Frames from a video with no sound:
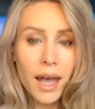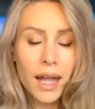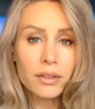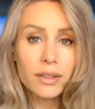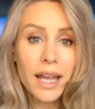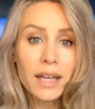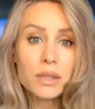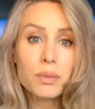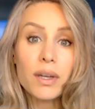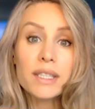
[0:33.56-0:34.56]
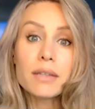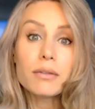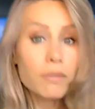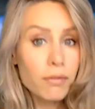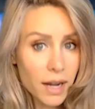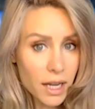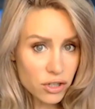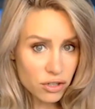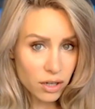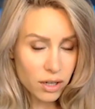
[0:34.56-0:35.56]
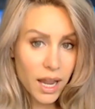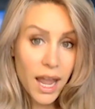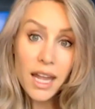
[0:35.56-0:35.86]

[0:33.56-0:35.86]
Annual house price inflation